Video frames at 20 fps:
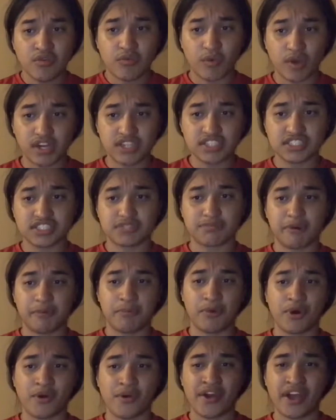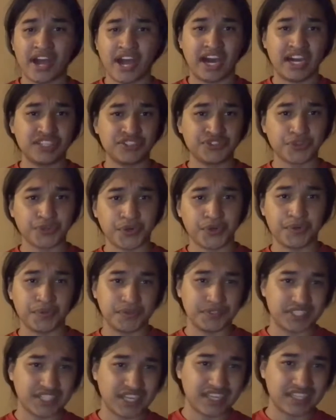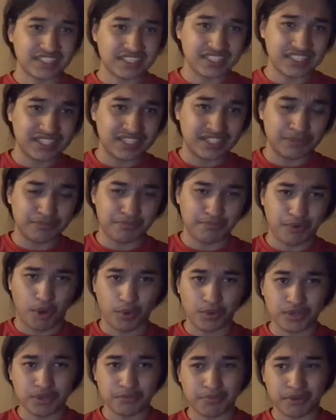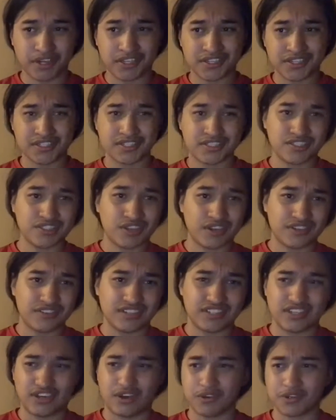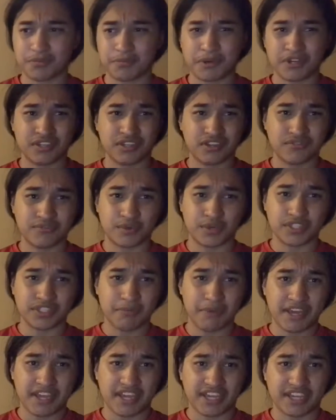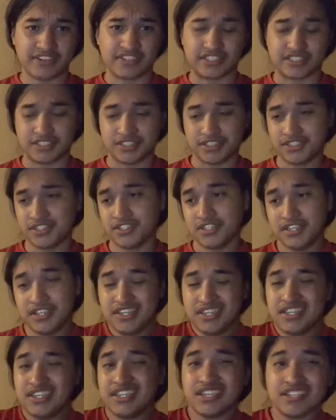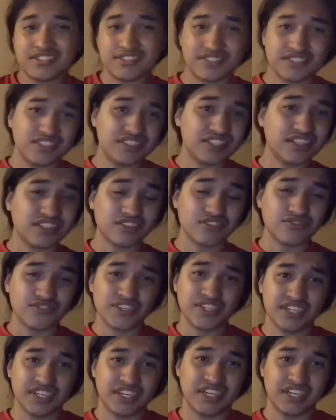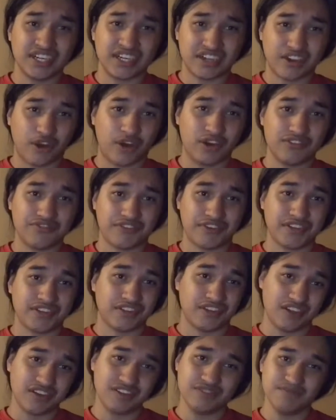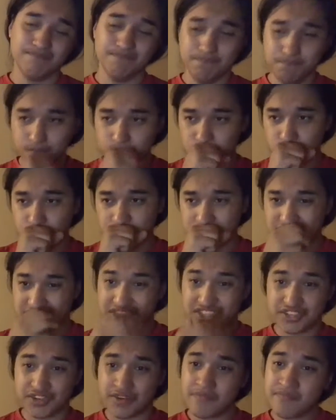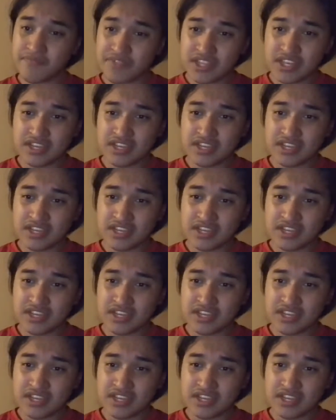One's Mamori Andro, who's like the older brother of one of the main characters. He doesn't really card fight a lot either.